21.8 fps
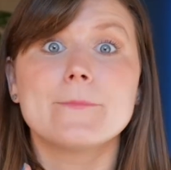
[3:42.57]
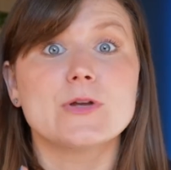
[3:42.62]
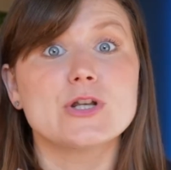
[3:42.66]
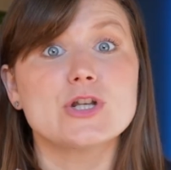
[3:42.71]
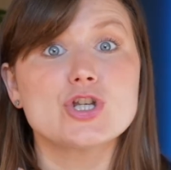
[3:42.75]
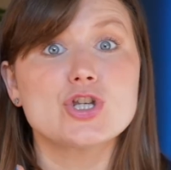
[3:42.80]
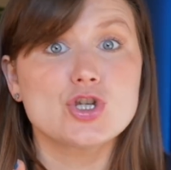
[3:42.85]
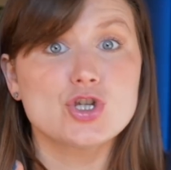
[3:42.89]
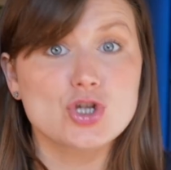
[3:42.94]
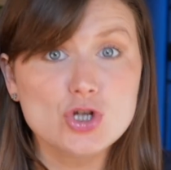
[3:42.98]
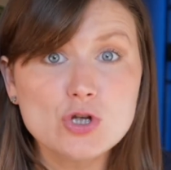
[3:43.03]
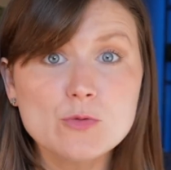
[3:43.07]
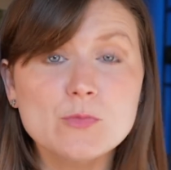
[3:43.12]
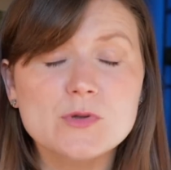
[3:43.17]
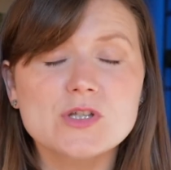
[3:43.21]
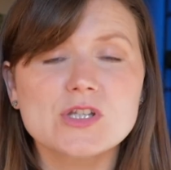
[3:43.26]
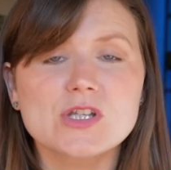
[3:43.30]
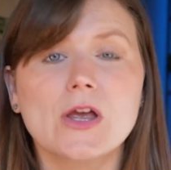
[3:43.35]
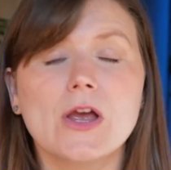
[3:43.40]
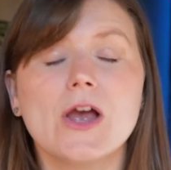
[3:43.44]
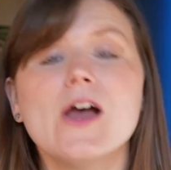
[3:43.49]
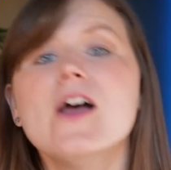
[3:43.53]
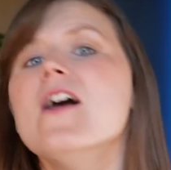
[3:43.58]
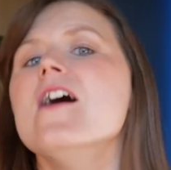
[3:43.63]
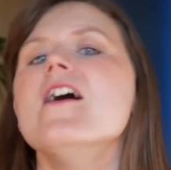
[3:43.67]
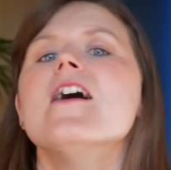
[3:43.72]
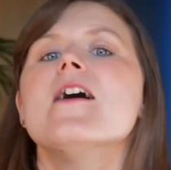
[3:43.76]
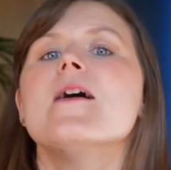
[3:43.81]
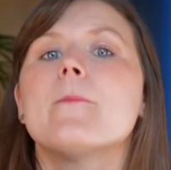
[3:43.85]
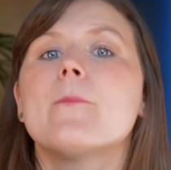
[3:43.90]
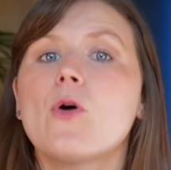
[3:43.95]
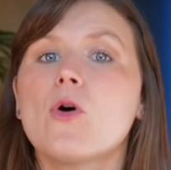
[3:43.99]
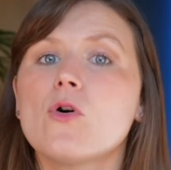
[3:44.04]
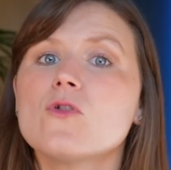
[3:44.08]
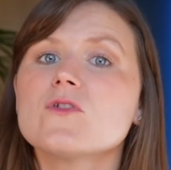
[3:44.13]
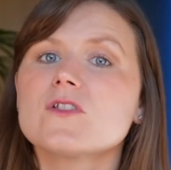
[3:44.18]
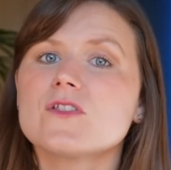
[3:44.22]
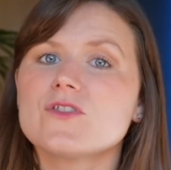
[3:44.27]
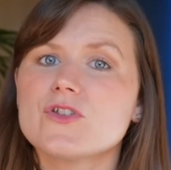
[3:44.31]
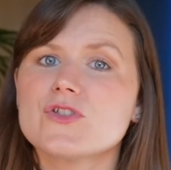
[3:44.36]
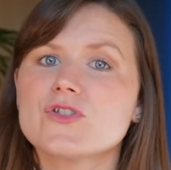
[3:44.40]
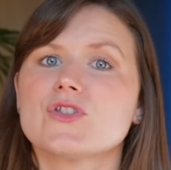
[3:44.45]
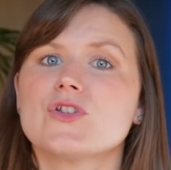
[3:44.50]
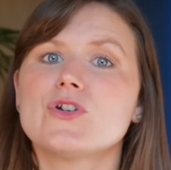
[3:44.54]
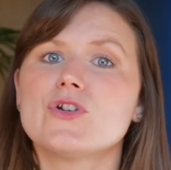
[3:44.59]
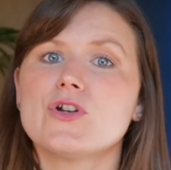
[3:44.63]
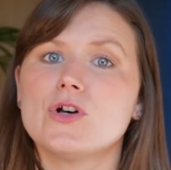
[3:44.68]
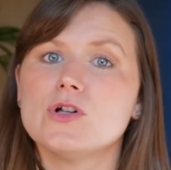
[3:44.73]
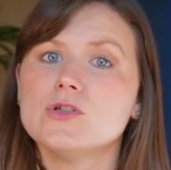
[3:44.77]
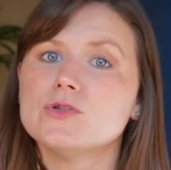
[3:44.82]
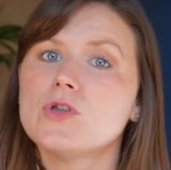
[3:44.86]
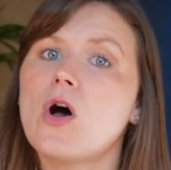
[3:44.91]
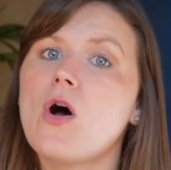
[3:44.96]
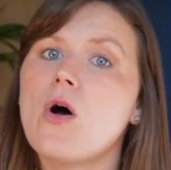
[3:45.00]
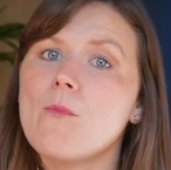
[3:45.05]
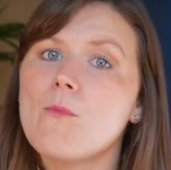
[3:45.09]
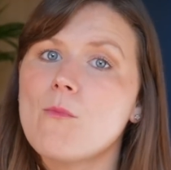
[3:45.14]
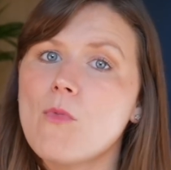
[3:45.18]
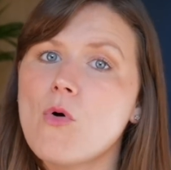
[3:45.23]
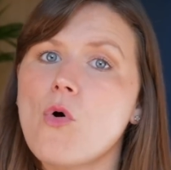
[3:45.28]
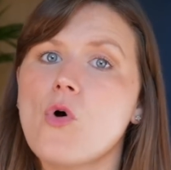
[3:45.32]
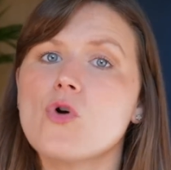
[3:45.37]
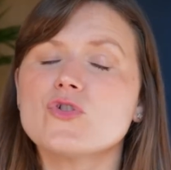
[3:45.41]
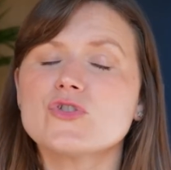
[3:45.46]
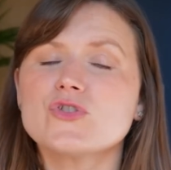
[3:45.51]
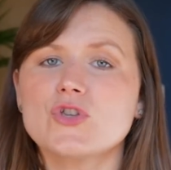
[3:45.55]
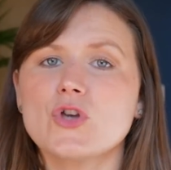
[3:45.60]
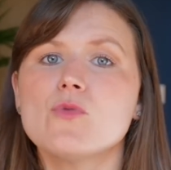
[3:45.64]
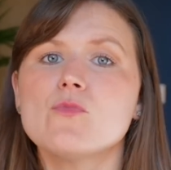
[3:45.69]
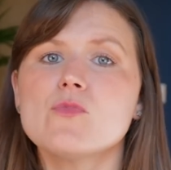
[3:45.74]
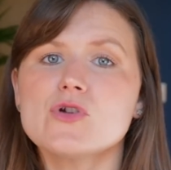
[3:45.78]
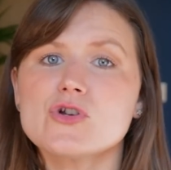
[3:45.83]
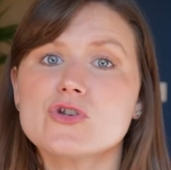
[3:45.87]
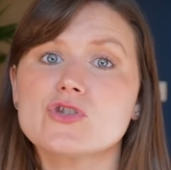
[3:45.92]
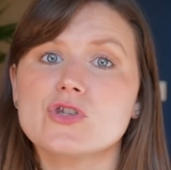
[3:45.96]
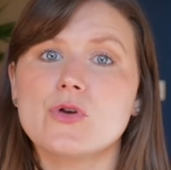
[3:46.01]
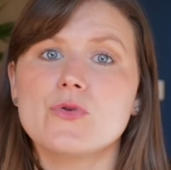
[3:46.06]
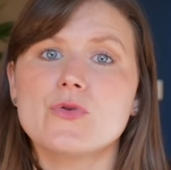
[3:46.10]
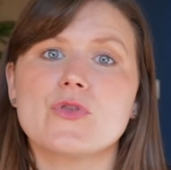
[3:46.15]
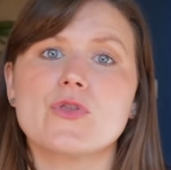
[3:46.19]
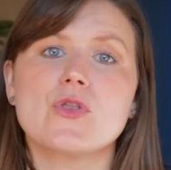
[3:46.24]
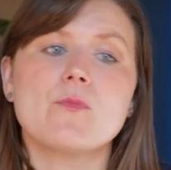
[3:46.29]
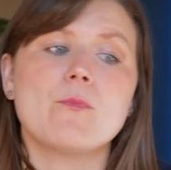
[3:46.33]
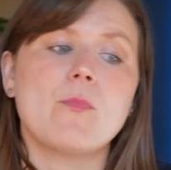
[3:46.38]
But Jupiter Jupiter pulls on the sun a lot more, so much so that the